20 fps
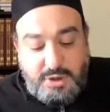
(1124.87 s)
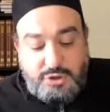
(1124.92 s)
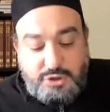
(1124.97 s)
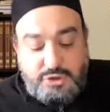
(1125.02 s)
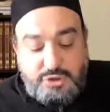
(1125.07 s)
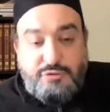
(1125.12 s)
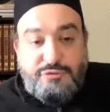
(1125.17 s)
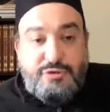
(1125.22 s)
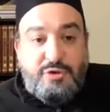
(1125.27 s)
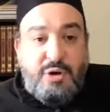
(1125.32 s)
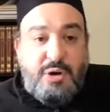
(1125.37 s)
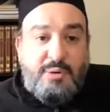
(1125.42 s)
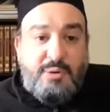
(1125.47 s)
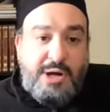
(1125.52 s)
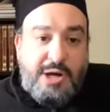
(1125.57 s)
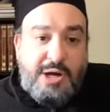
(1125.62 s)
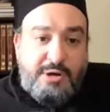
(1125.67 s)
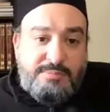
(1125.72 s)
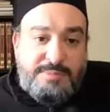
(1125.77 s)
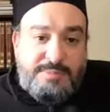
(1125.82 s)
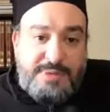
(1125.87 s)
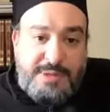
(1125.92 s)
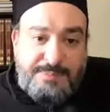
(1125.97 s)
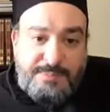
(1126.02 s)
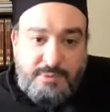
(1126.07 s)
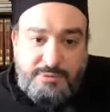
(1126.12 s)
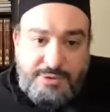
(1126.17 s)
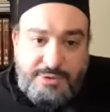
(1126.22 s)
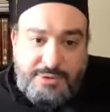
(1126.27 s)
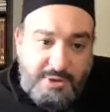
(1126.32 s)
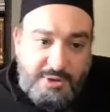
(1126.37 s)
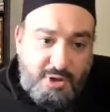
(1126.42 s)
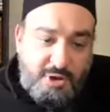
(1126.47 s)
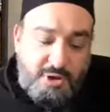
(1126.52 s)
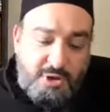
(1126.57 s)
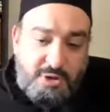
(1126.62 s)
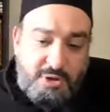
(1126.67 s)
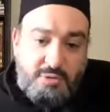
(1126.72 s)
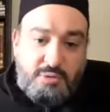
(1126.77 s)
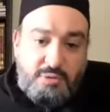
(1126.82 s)
So if you're around people that
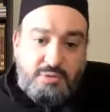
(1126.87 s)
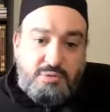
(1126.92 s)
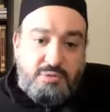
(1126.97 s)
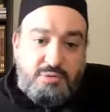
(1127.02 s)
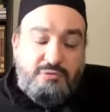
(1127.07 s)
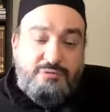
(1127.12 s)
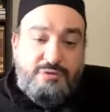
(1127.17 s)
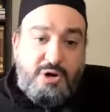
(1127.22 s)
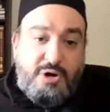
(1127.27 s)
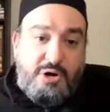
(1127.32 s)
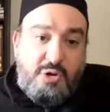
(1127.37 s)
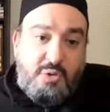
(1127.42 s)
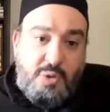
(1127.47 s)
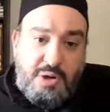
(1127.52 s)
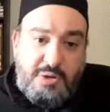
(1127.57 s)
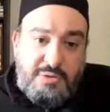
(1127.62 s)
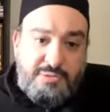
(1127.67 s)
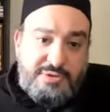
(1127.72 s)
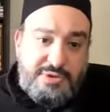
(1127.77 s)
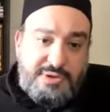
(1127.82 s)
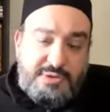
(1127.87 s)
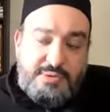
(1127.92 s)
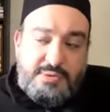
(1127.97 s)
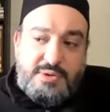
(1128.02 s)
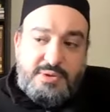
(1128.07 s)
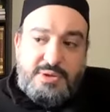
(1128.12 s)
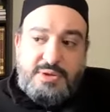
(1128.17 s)
are very wealthy,